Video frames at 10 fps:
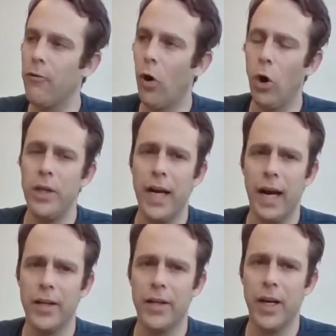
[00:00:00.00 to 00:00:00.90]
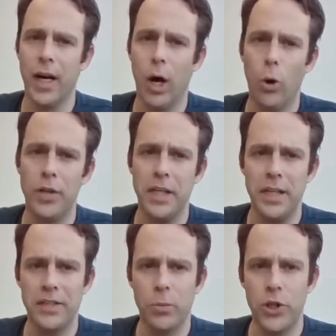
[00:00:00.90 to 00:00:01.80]

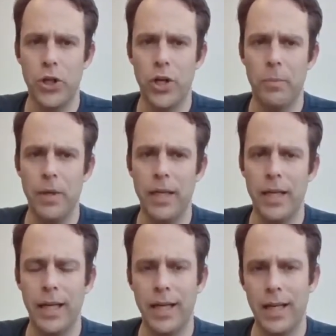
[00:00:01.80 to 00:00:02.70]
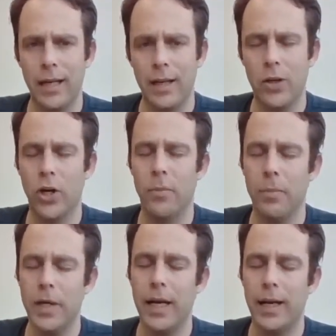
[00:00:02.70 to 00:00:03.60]
ODEs, which gonna be
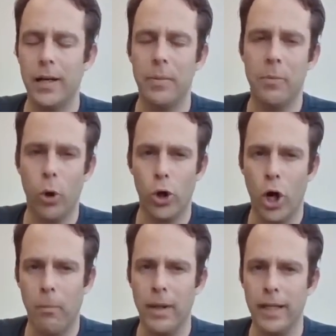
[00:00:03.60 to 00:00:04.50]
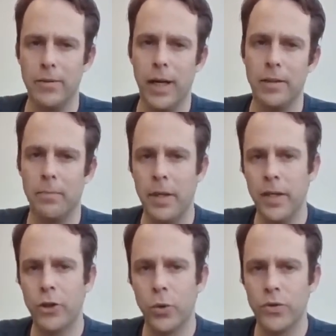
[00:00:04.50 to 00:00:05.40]
a little bit more complex, right?
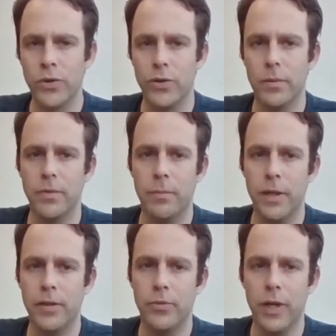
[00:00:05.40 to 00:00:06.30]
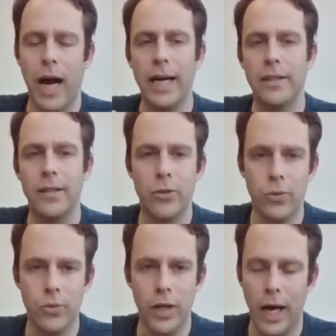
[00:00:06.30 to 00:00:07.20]
PT2 systems, PT3,
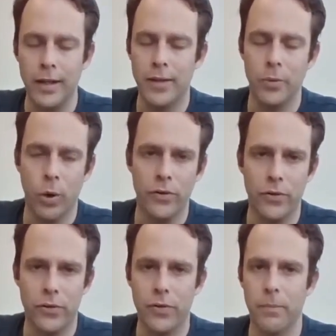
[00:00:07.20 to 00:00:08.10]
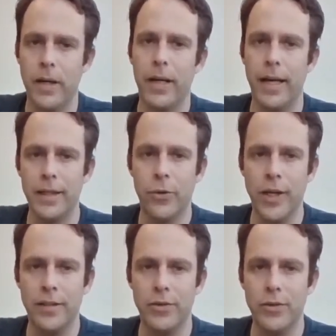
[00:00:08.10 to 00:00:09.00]
IT1 system,
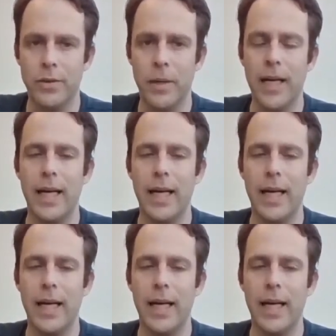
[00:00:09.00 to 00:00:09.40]
integrating system.